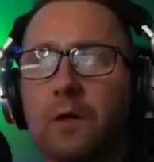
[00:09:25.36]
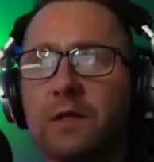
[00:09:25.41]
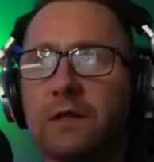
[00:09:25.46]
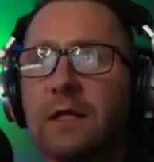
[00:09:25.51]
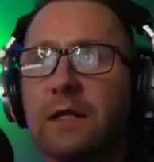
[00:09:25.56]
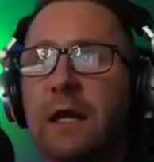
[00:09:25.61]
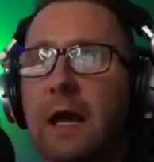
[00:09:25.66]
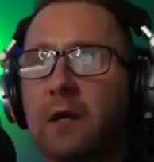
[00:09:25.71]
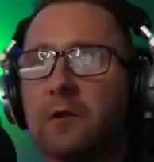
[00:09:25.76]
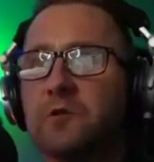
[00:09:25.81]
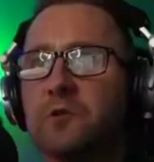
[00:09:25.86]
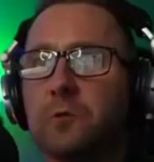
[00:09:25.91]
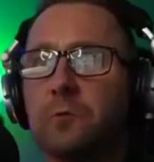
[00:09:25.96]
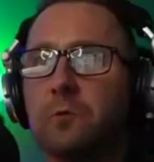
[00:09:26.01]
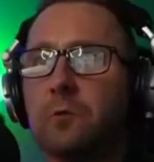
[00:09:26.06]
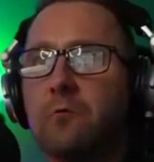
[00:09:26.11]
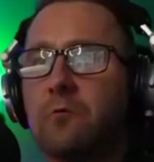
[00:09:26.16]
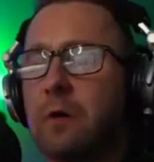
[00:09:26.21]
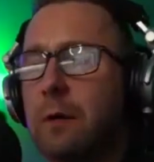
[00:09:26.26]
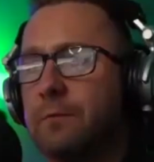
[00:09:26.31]
with the
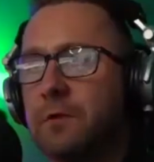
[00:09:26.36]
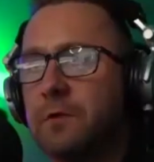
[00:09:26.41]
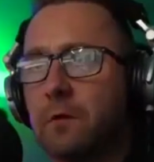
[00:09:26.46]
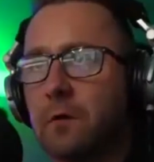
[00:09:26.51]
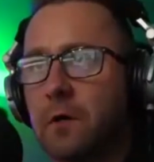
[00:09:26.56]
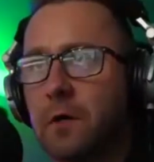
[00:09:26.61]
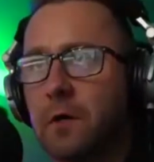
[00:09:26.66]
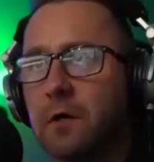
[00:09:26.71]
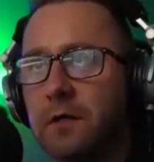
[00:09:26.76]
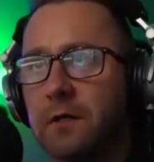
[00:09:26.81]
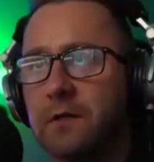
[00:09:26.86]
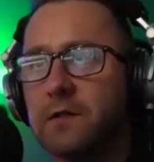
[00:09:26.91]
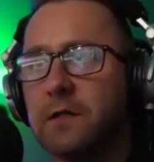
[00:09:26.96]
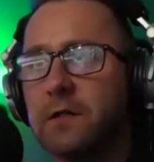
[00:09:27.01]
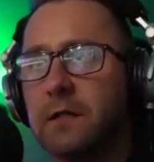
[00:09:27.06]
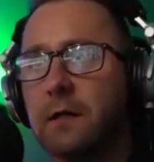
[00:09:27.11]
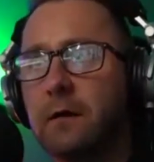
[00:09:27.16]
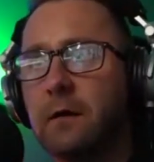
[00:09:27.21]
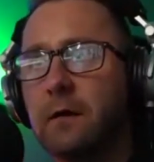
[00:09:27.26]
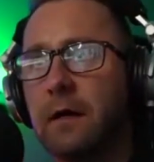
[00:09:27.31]
actual
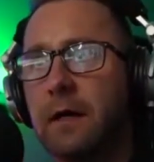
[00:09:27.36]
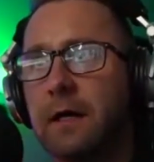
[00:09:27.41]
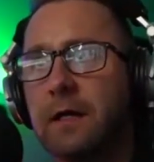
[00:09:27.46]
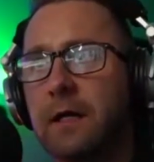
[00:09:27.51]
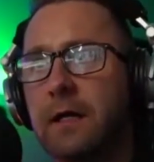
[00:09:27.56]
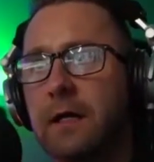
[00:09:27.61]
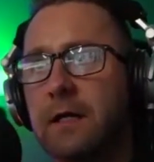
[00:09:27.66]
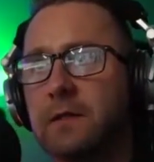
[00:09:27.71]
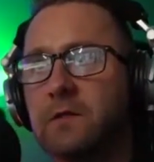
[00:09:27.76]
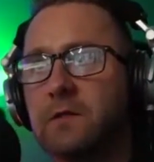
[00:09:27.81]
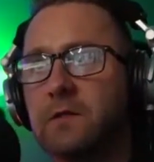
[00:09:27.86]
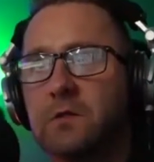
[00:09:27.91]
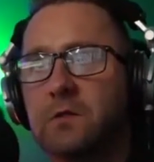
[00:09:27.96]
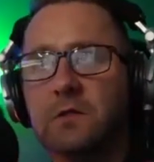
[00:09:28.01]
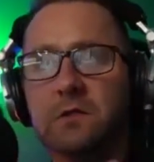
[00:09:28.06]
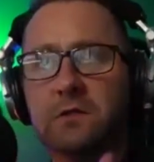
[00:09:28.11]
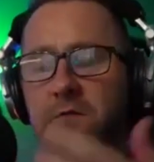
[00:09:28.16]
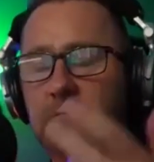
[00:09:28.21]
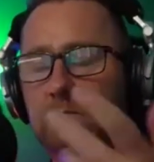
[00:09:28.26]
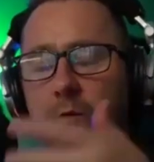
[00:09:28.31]
cryptocurrency. It's
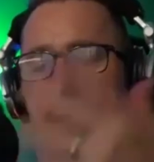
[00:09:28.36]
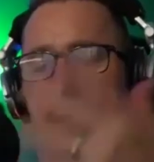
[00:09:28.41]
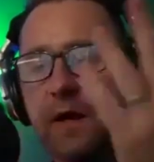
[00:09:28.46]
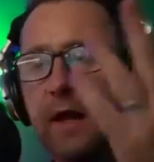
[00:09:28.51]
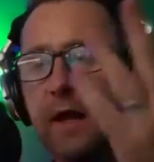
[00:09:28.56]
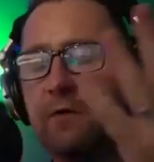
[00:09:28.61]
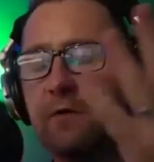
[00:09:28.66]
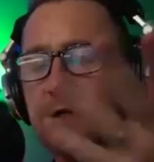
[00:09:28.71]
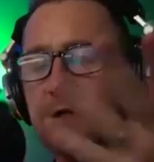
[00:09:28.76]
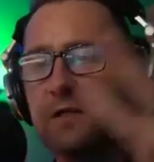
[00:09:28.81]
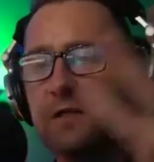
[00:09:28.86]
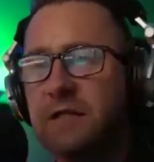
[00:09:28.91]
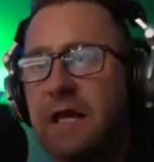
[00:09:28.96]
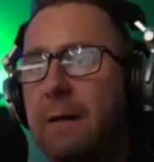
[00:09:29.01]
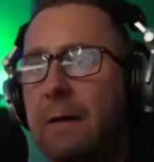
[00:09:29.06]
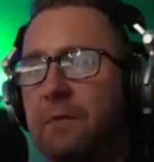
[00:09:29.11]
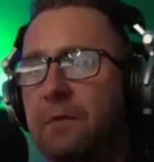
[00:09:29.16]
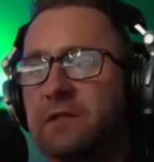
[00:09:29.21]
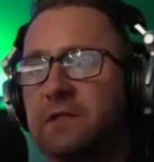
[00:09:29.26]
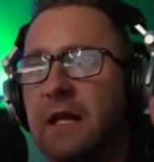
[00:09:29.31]
just whatever. It just
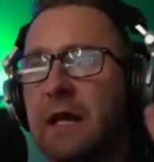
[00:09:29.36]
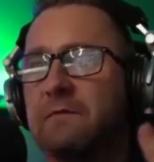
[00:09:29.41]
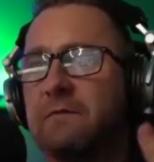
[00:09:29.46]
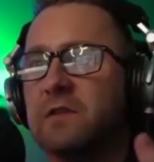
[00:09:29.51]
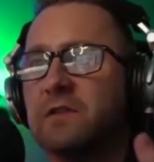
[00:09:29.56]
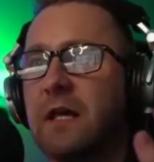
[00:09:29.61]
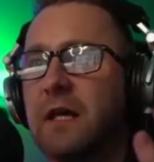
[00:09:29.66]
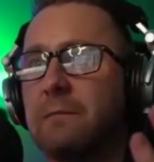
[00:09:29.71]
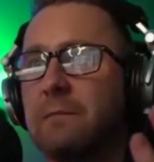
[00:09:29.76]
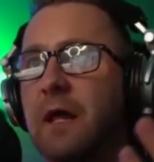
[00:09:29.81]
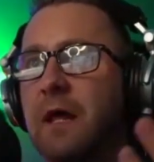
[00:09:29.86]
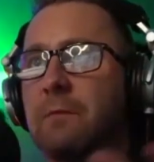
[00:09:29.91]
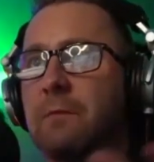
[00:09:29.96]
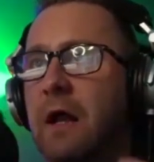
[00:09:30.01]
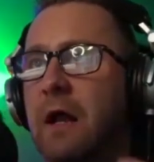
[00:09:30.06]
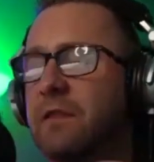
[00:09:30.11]
happens to have the same name.